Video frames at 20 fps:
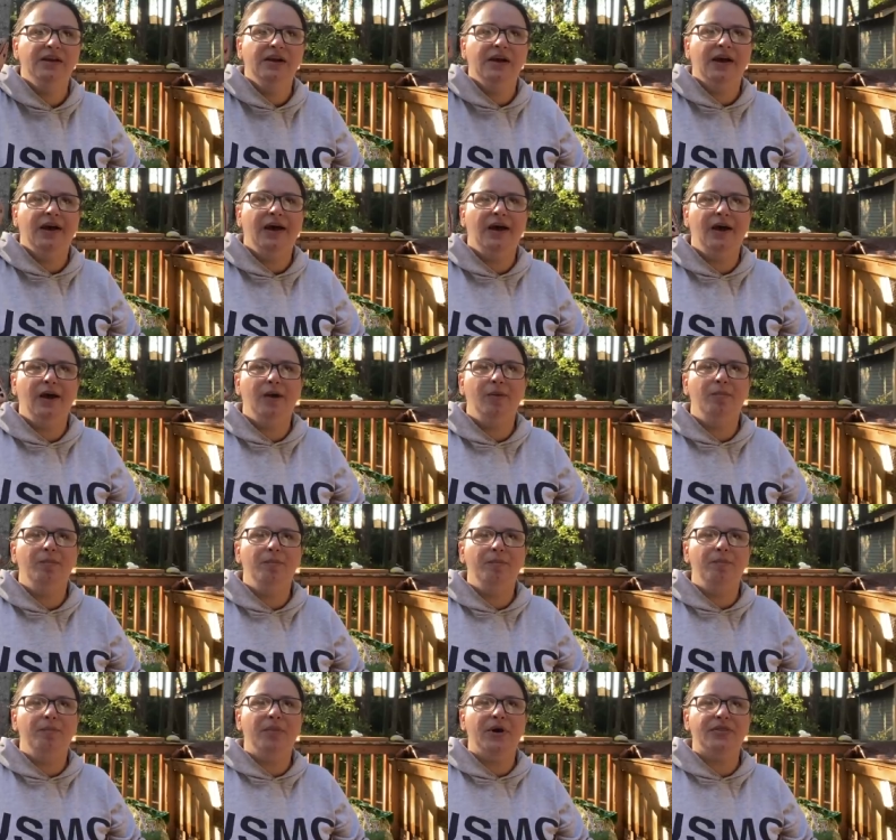
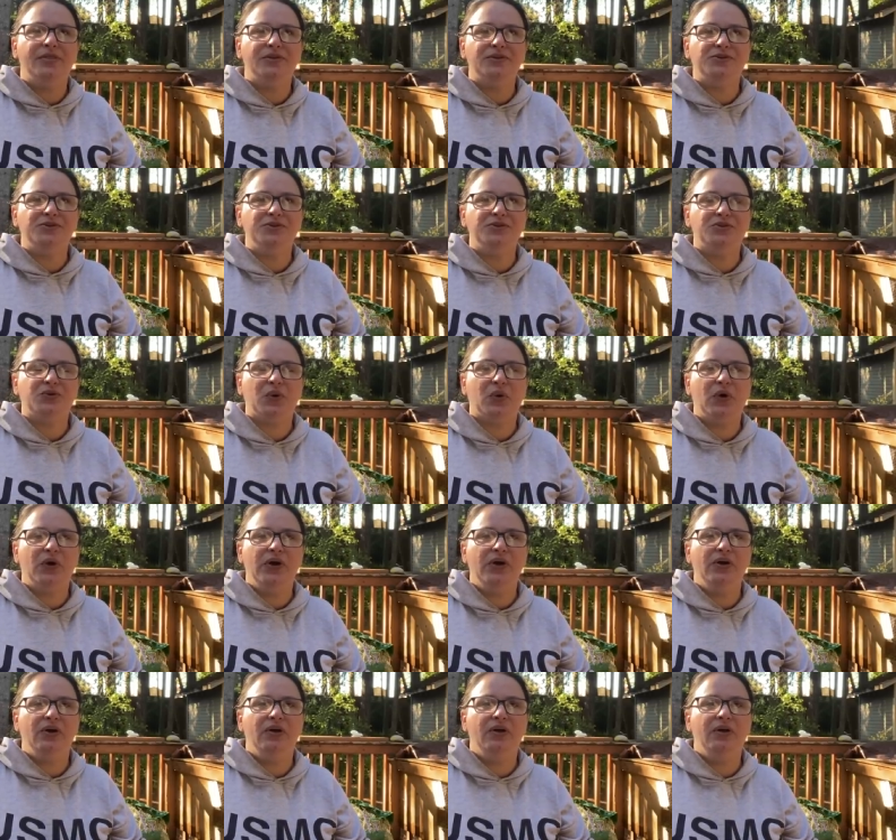Um, but the
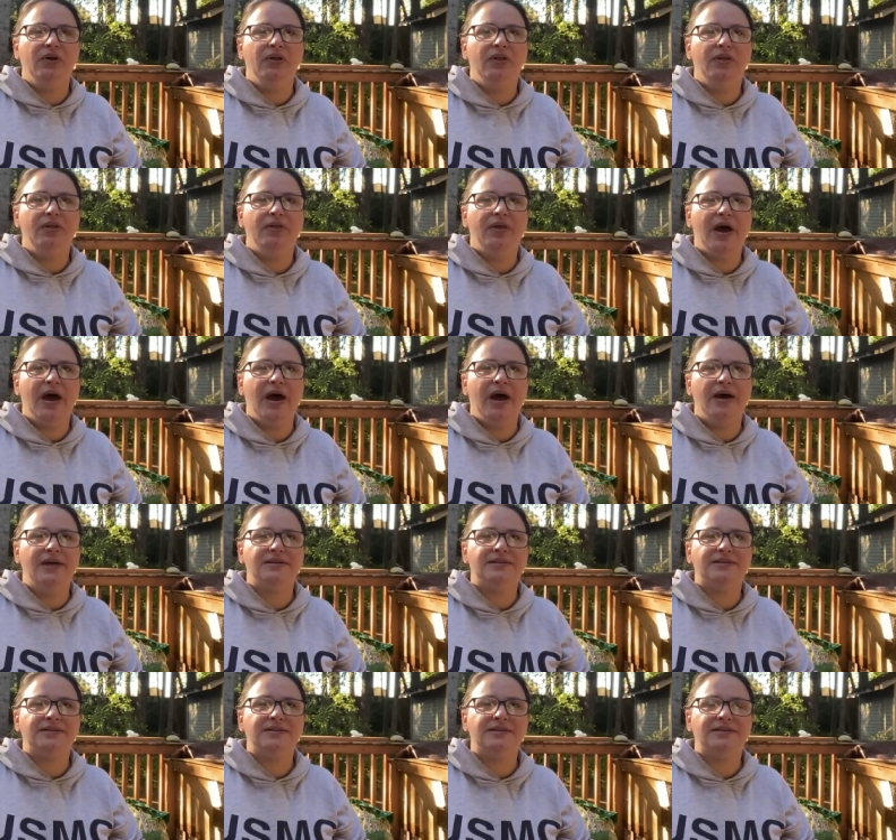tutorial that
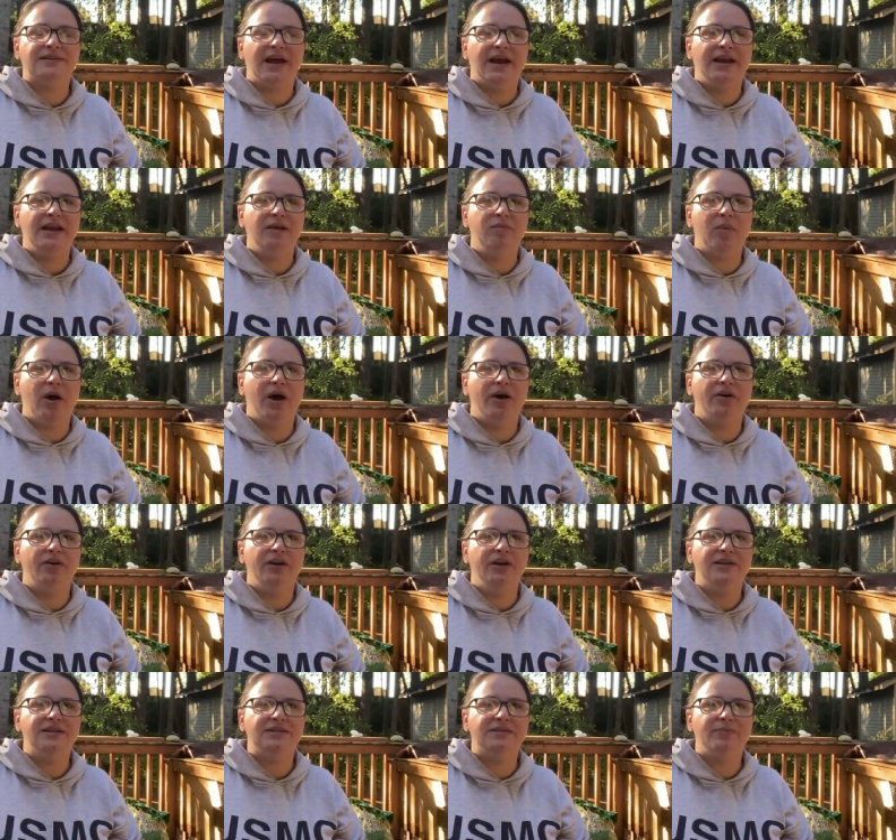Tiny
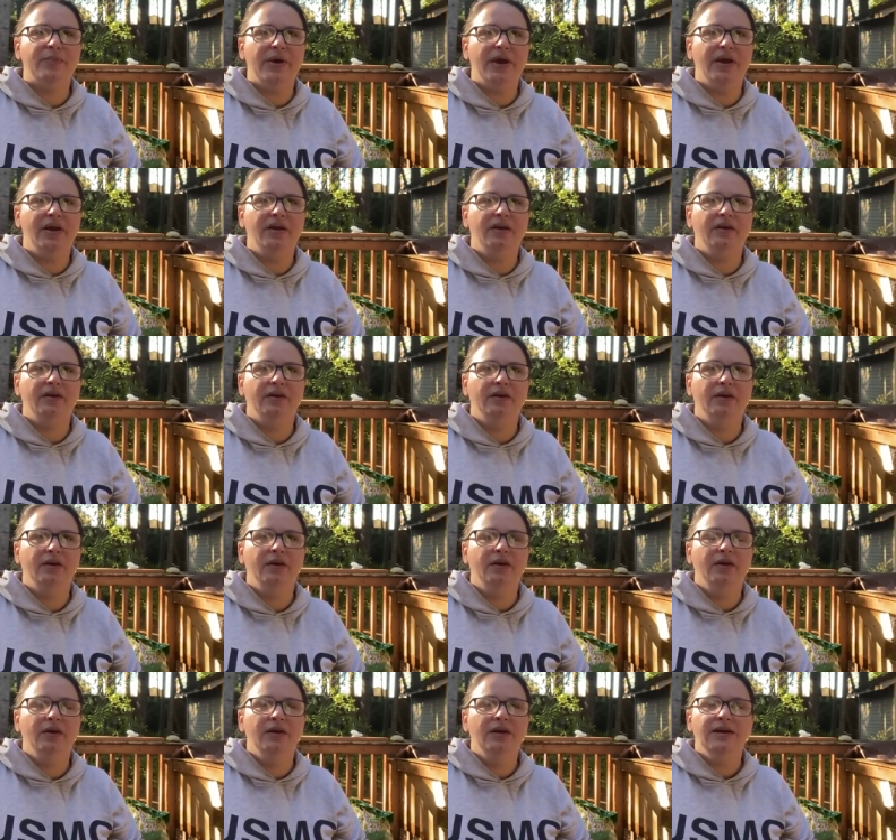Modernist made
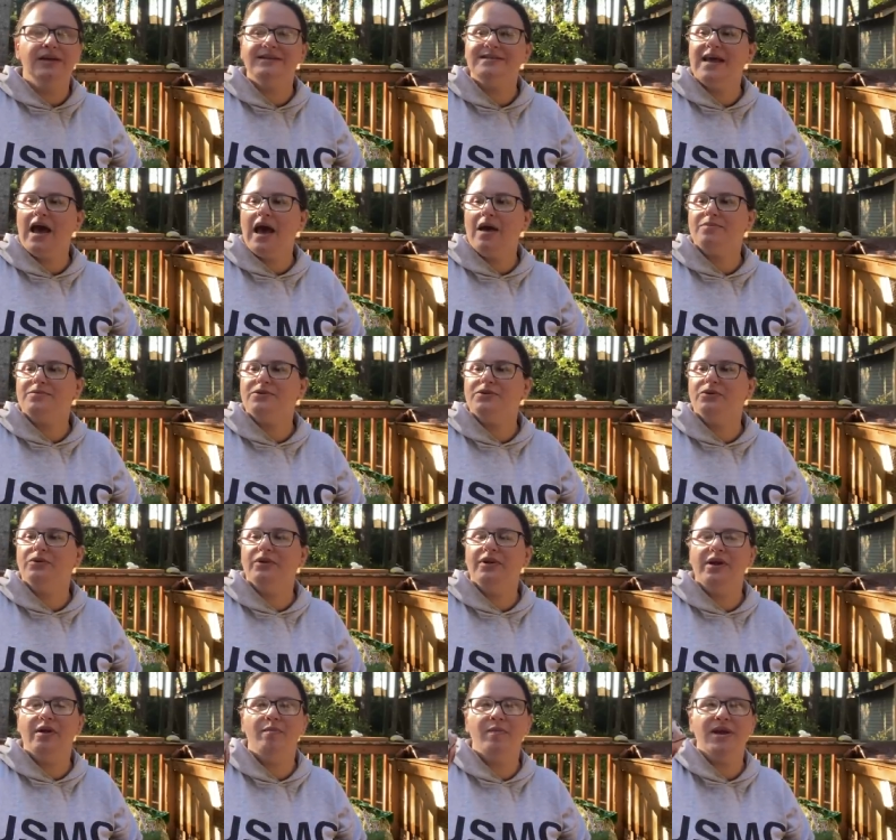is
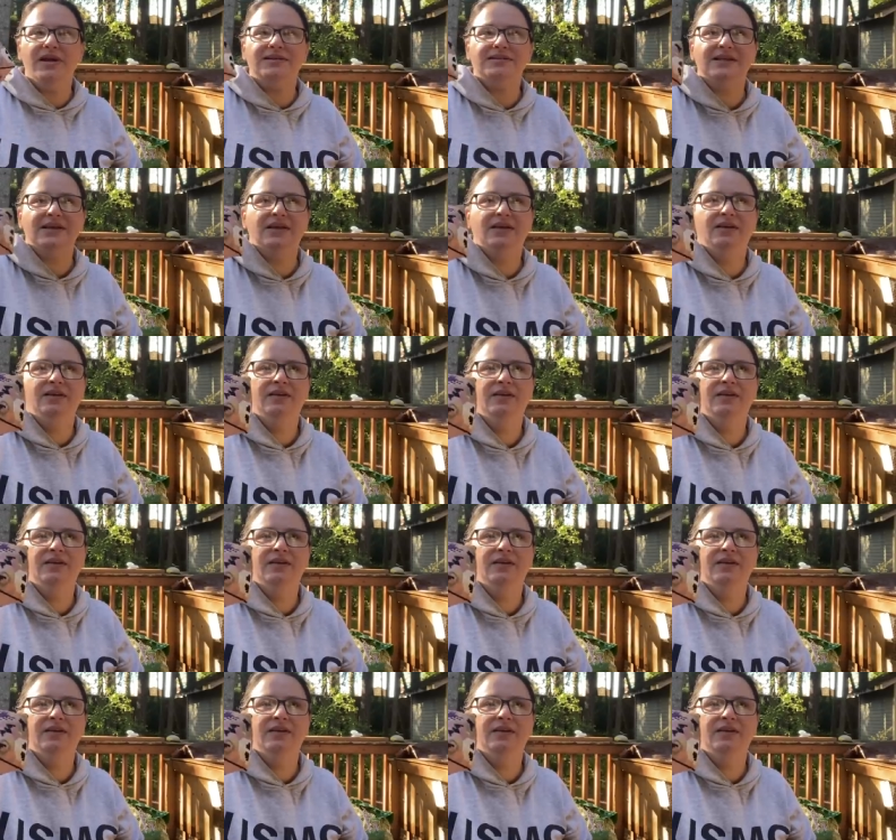absolutely amazing.